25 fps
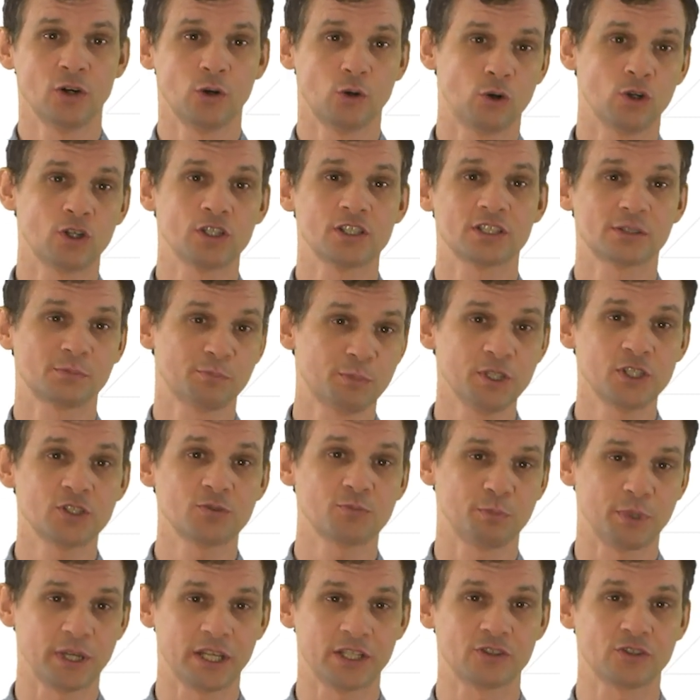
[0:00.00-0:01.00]
or
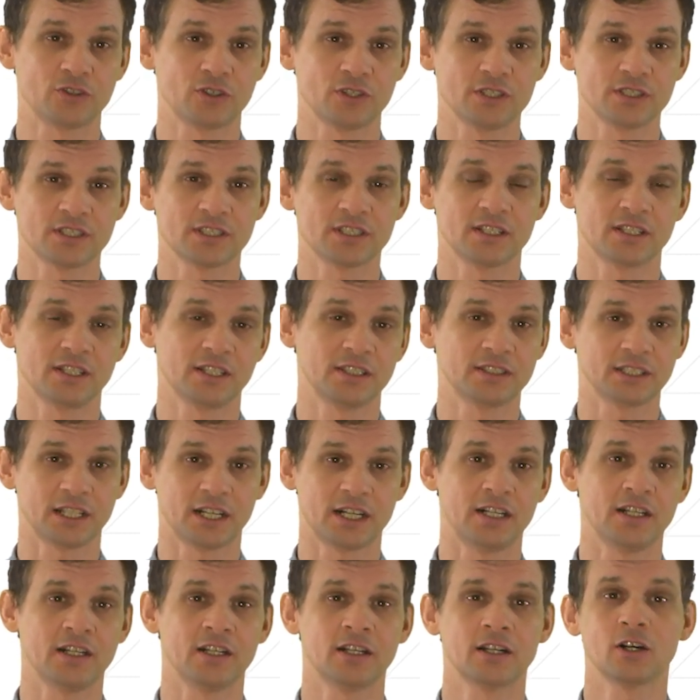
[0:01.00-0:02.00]
speech patterns that
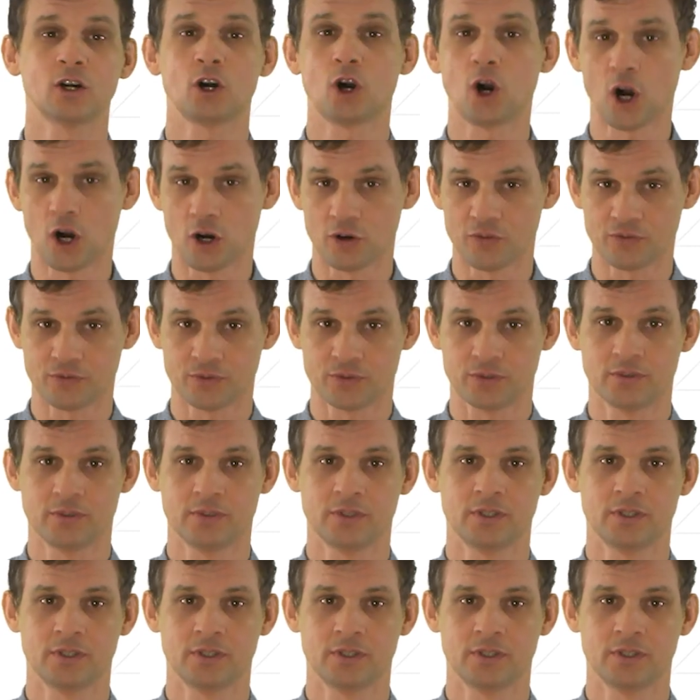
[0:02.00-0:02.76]
are off.